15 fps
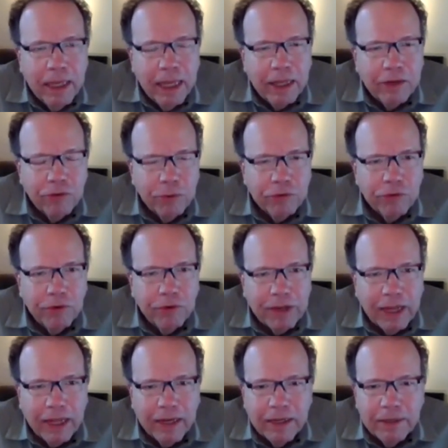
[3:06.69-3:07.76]
and Jewish
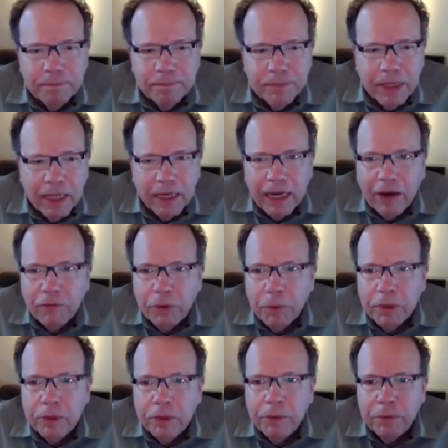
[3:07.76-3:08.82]
Nevada and
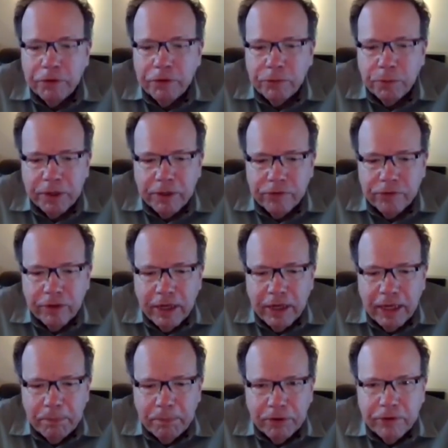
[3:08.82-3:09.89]
everyone who is with us
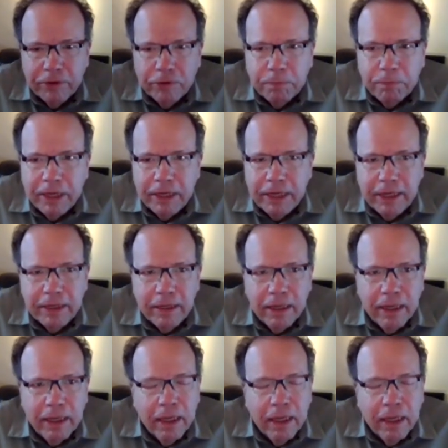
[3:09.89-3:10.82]
today participating.